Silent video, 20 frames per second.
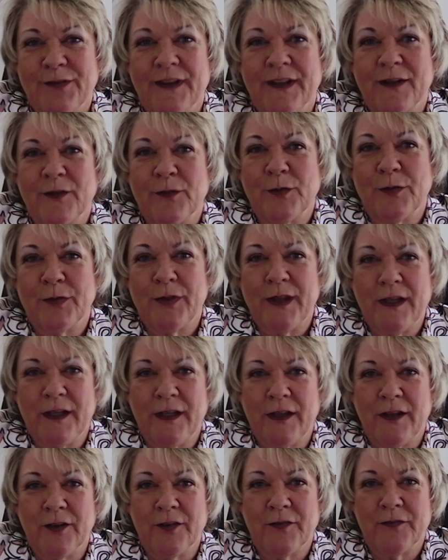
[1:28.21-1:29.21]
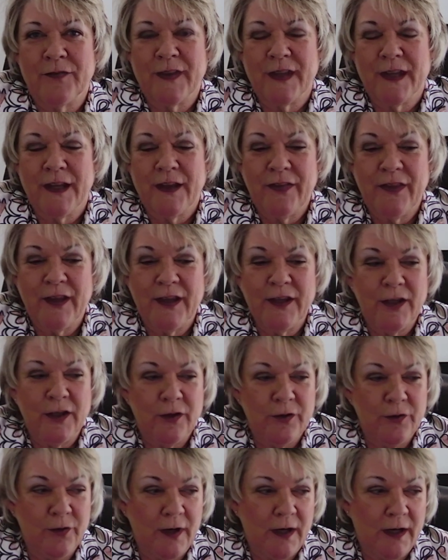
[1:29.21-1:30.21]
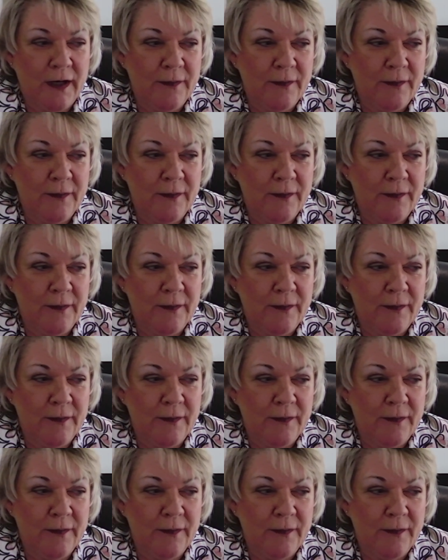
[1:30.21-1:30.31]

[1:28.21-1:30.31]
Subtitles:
Perfect. Well, thank you. Thank you.